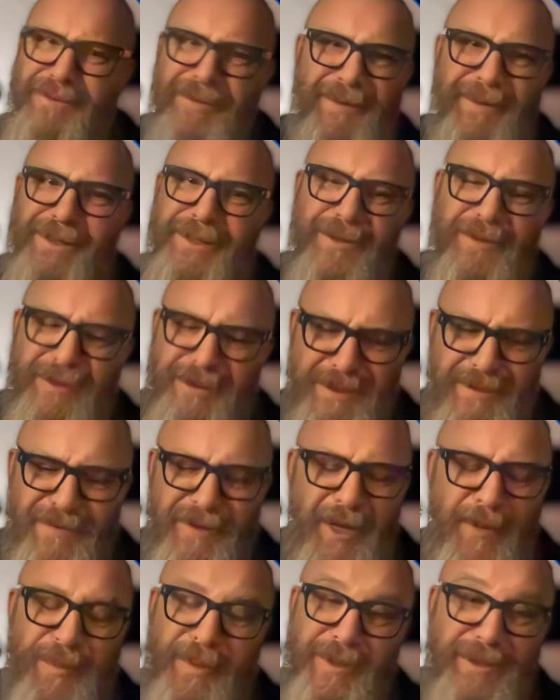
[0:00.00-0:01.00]
what we do as
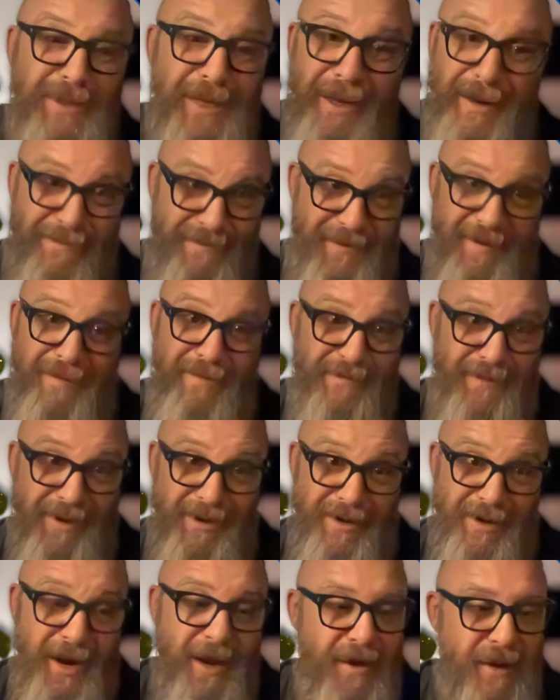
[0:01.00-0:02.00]
developers, if you haven't
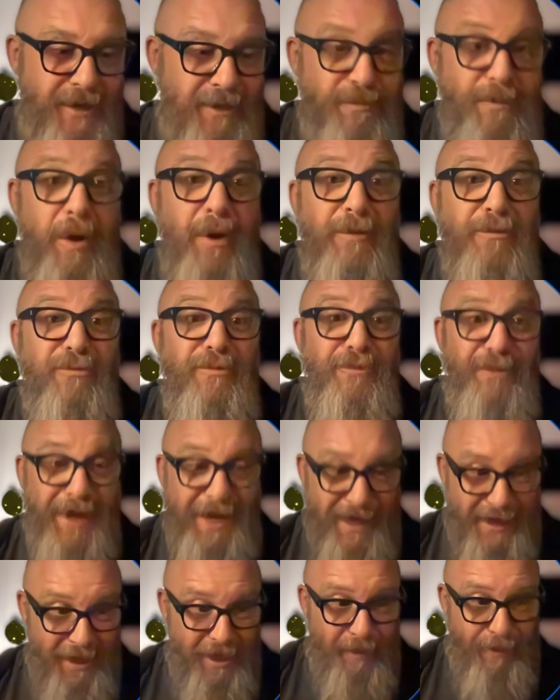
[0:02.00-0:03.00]
figured it out, is
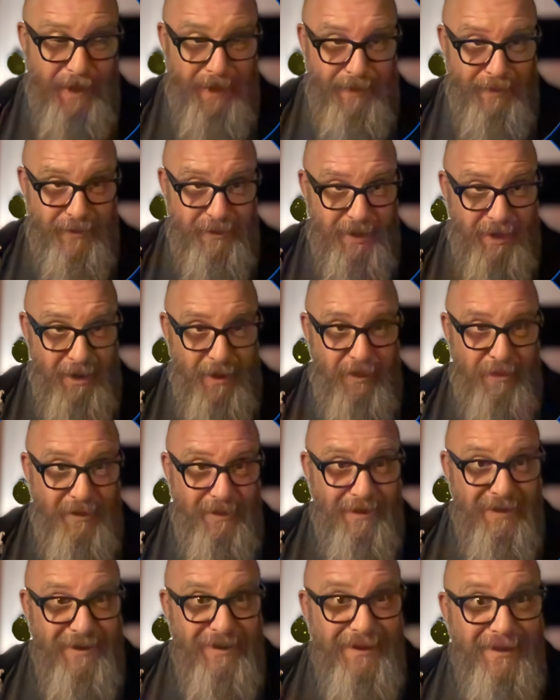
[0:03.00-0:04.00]
reading other people's code.
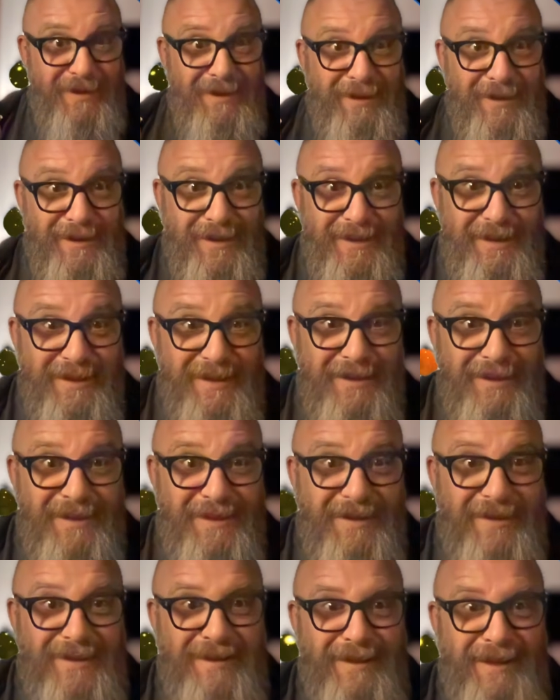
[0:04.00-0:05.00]

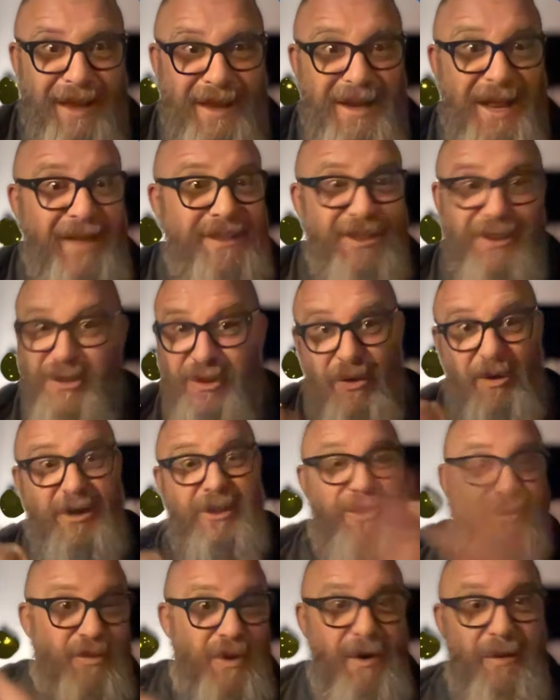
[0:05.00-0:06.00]
And not just
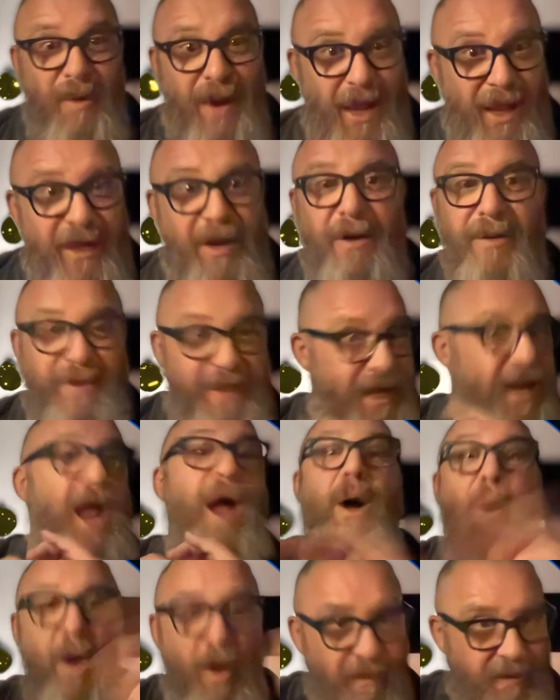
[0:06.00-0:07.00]
yours you wrote a while ago. It's like
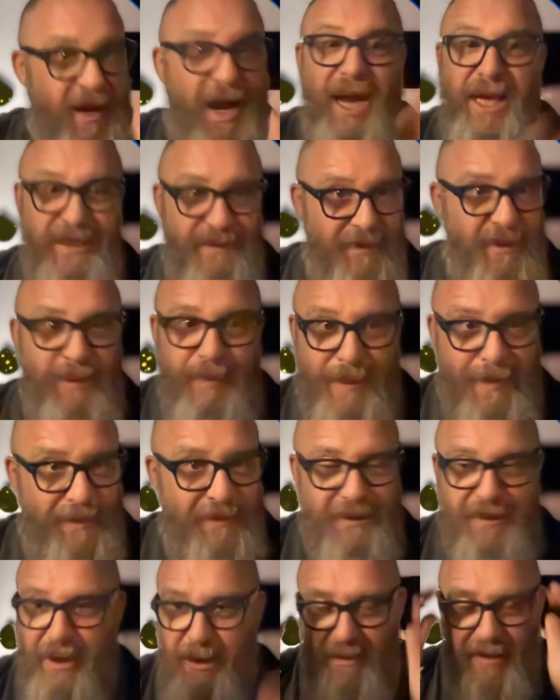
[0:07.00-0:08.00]
all kinds of other
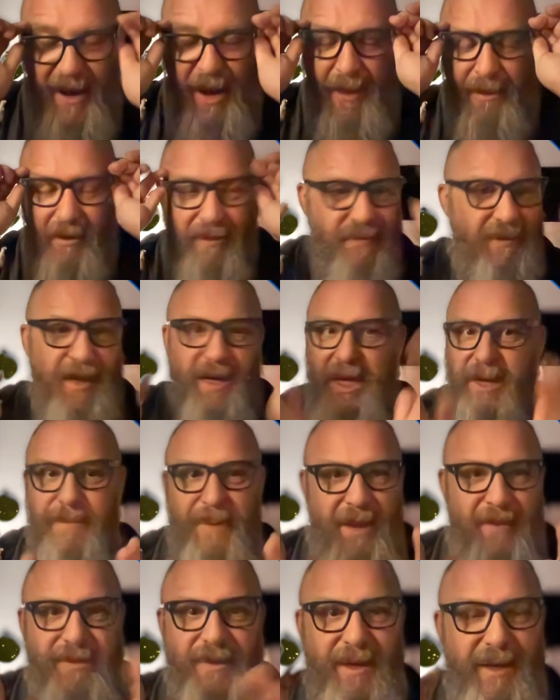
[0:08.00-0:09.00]
people's code. How they're thinking
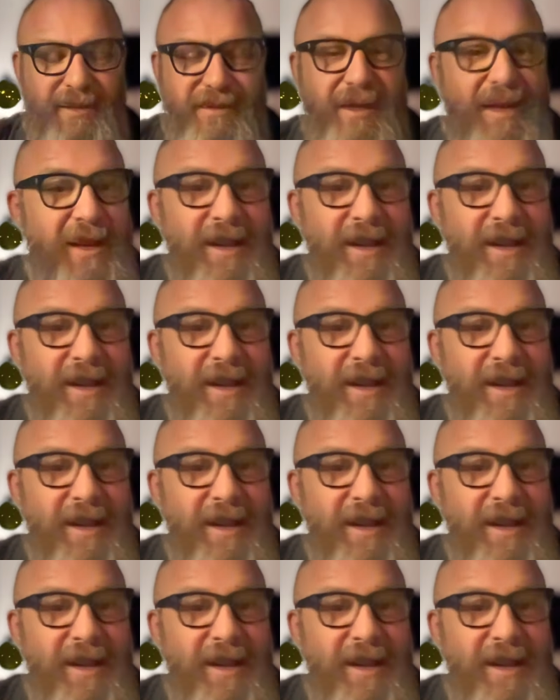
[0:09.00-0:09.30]
about things.